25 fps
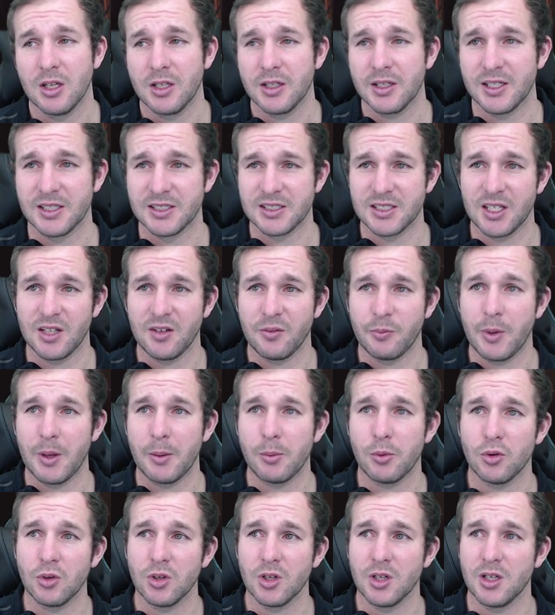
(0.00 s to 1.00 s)
They said if
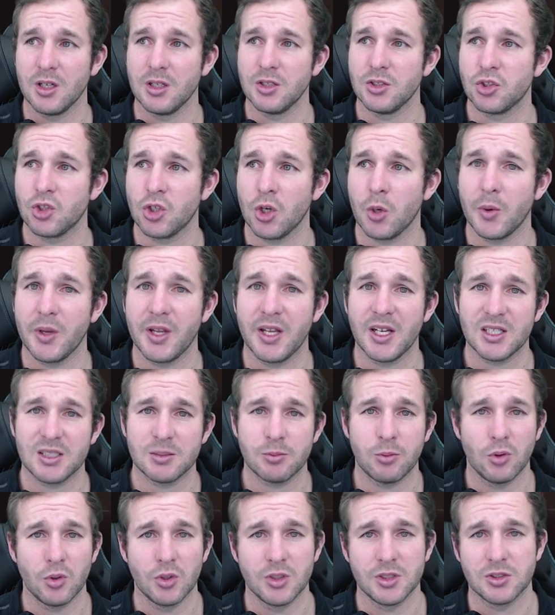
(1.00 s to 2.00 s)
people are showing
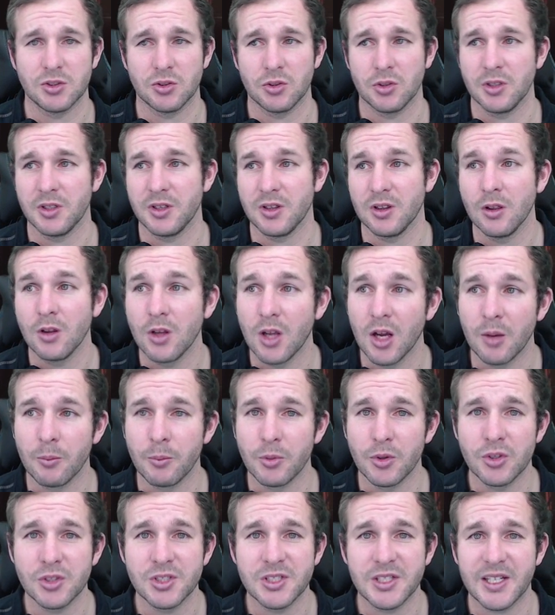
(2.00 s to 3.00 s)
exploits or
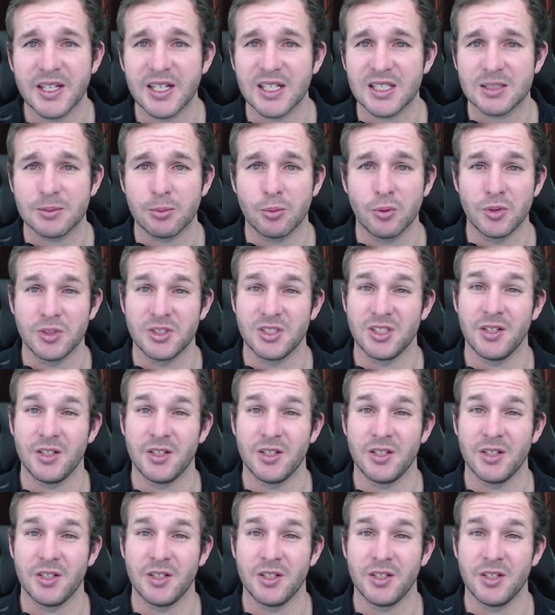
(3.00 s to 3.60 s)
abusing exploits,